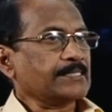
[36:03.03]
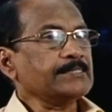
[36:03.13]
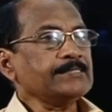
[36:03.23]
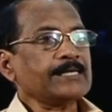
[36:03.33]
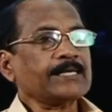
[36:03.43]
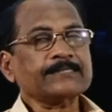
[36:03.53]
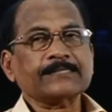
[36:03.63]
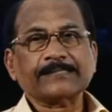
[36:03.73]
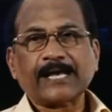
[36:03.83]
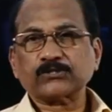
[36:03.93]
indirect
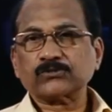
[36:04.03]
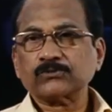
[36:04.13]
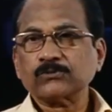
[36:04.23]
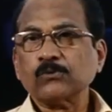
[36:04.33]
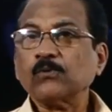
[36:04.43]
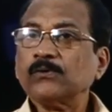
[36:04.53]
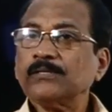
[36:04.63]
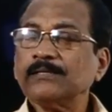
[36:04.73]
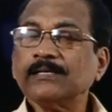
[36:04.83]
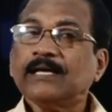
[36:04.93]
tax on
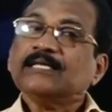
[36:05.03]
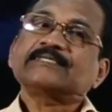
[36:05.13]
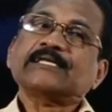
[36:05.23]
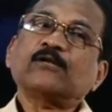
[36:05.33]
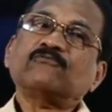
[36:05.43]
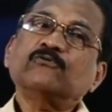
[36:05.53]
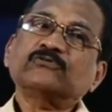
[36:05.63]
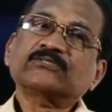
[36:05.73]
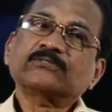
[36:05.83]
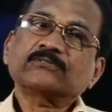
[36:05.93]
sale of
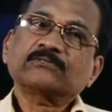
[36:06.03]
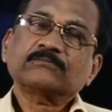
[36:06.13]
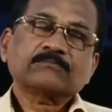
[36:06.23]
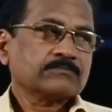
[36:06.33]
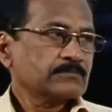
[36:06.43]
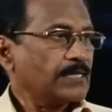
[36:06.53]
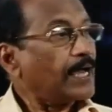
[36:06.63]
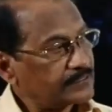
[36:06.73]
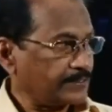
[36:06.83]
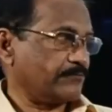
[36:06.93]
goods
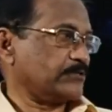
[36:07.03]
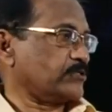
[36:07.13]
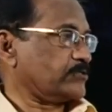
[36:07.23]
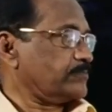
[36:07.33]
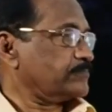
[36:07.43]
and services.